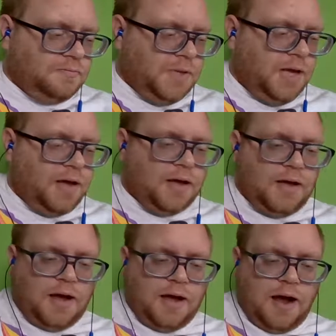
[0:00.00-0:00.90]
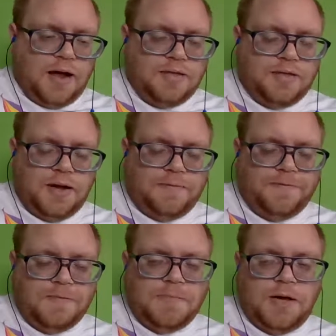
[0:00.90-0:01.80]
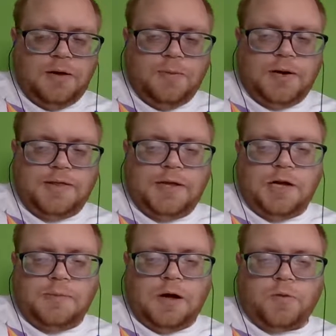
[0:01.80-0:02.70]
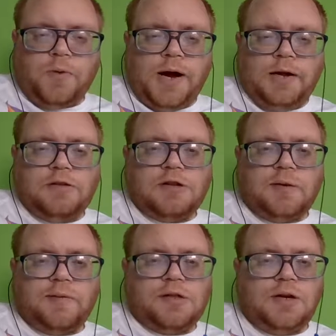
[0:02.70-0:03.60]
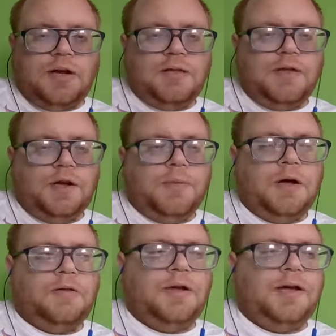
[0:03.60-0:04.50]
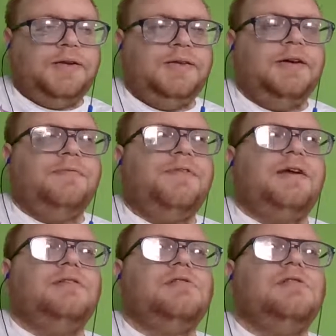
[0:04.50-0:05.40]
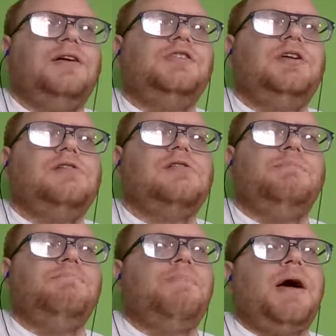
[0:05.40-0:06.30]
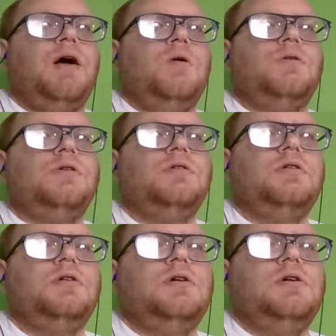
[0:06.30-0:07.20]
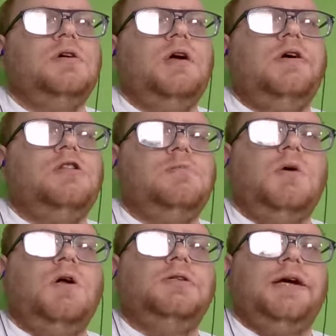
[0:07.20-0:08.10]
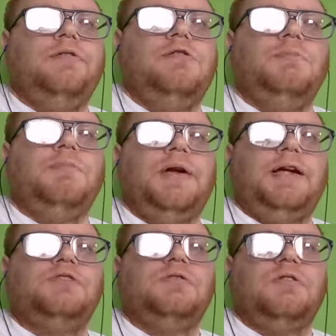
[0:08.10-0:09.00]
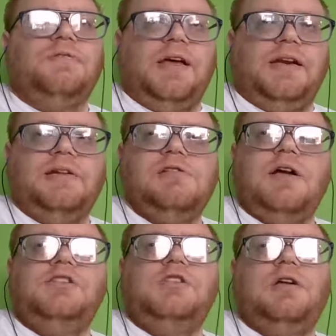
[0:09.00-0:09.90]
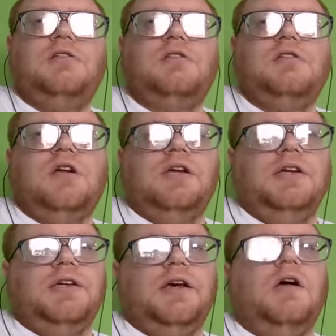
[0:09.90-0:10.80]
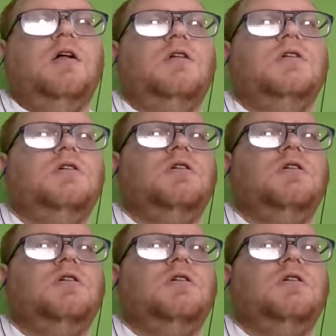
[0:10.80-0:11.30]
yeah, I think for me, when I think about writing Surf City, I think about the idea that it's not just about a small town supernatural event. It's not just Sunnydale